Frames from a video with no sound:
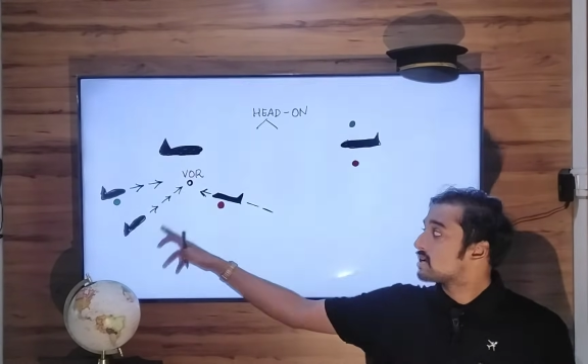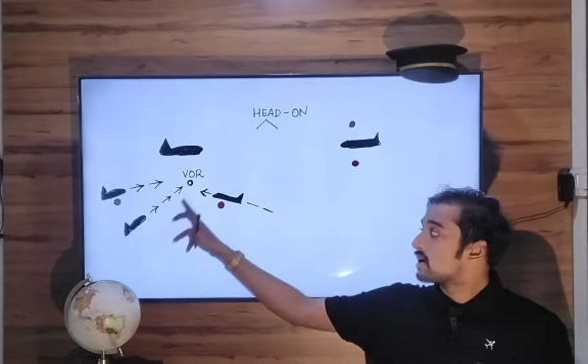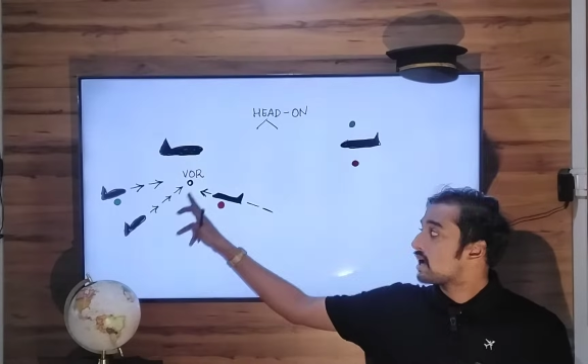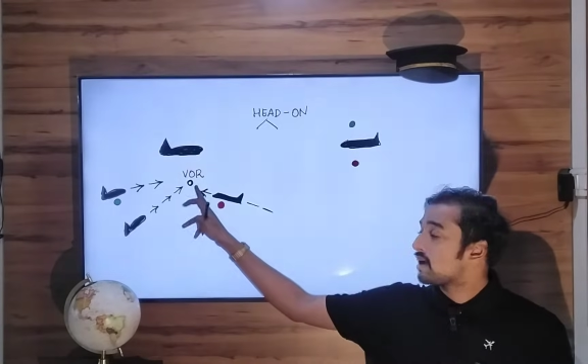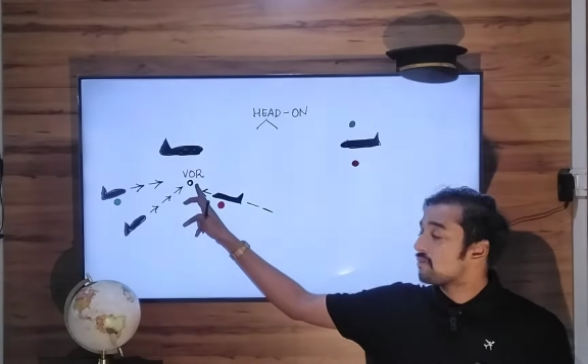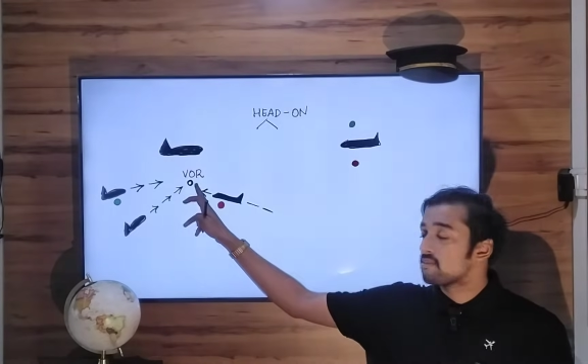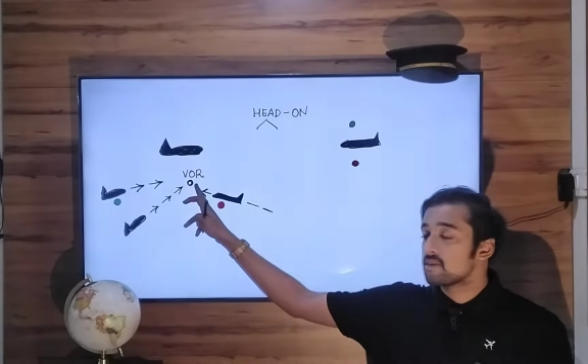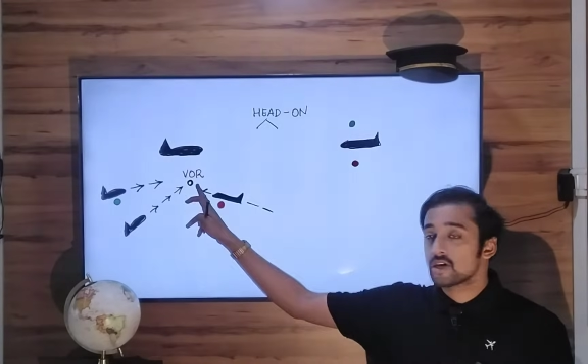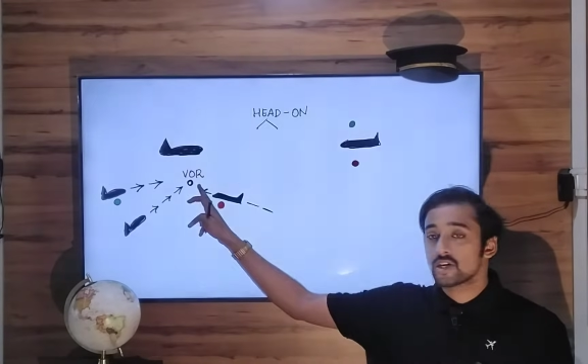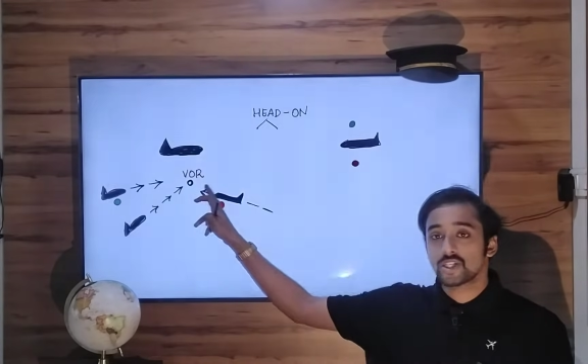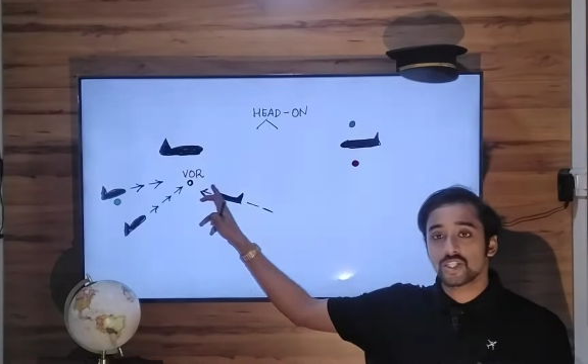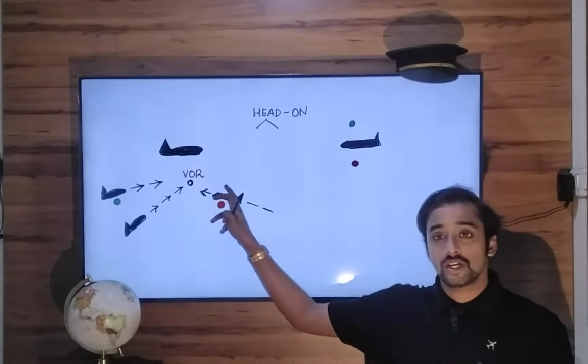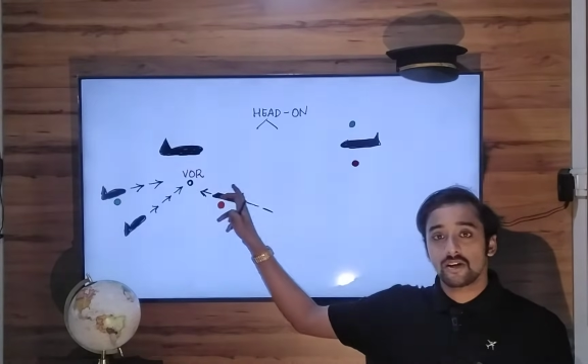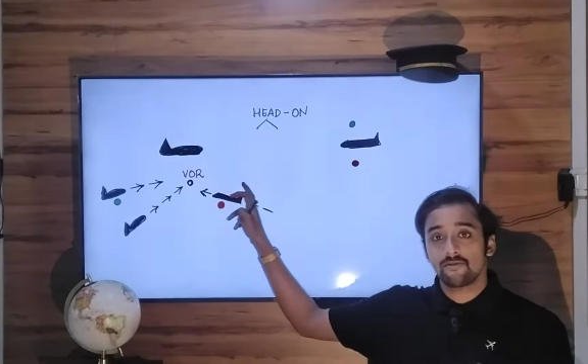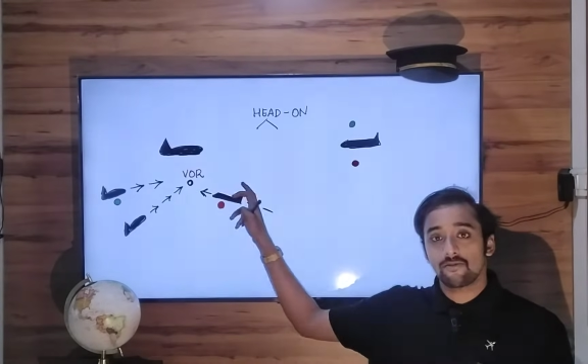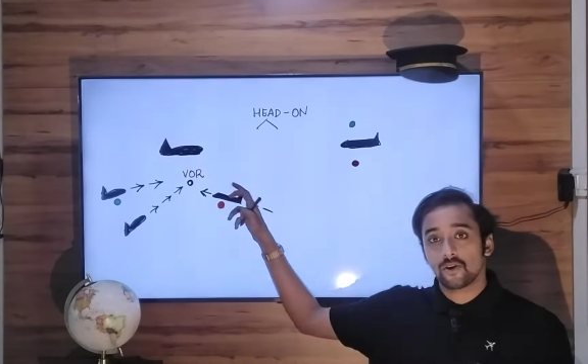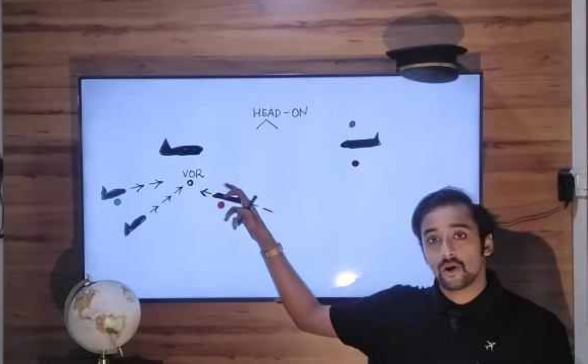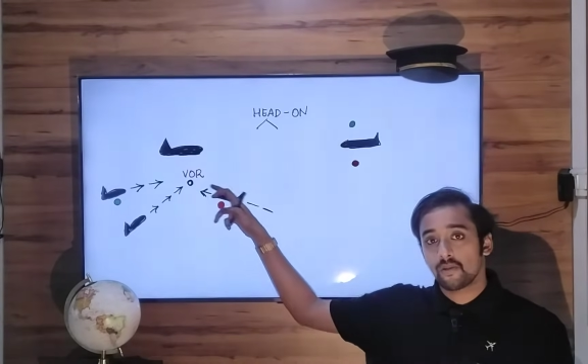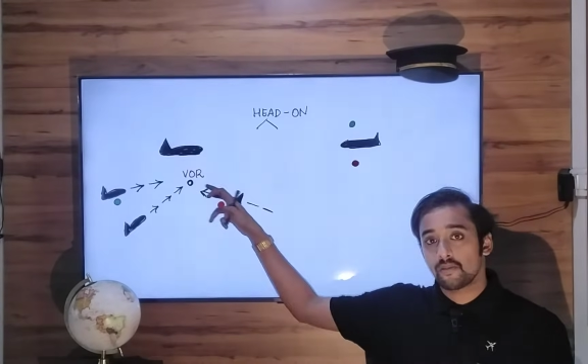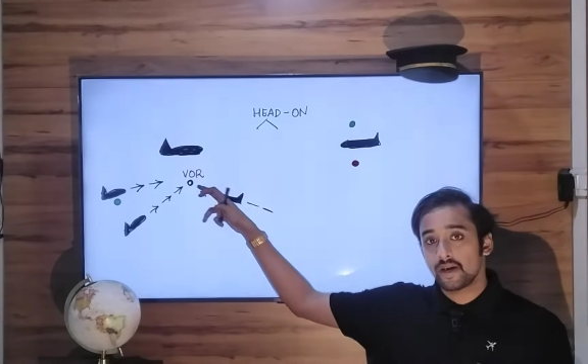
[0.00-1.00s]

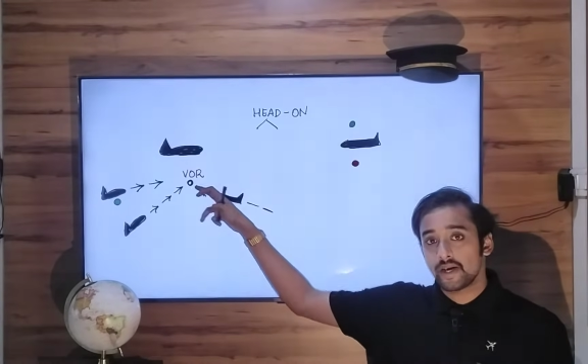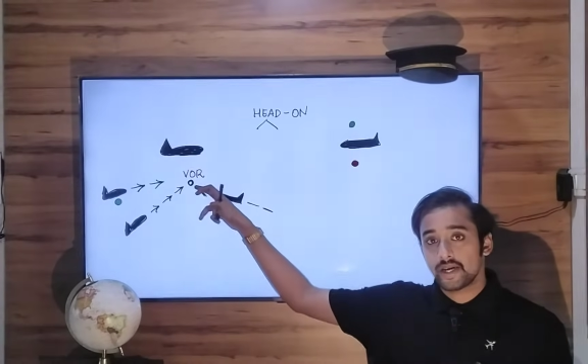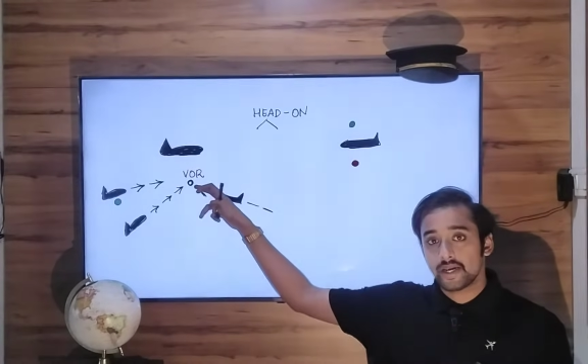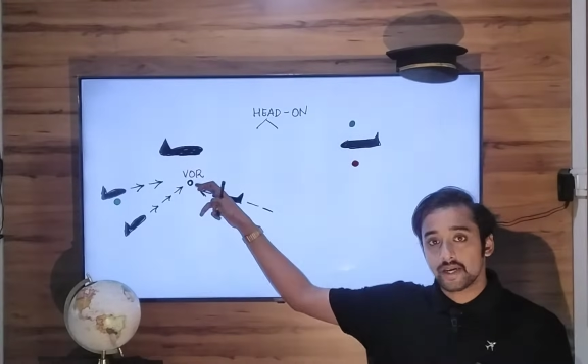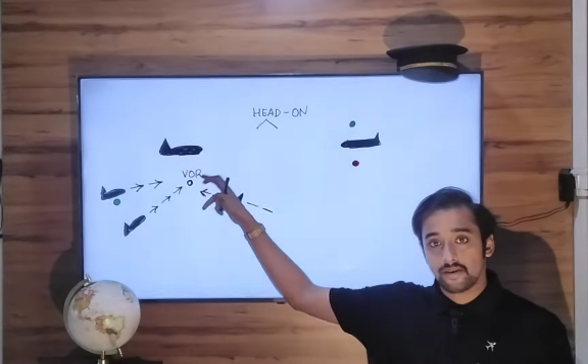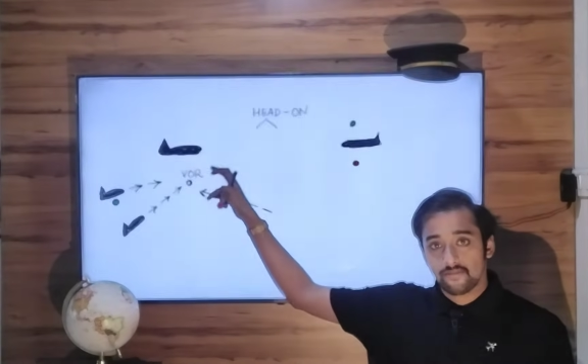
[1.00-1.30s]
emerging from it.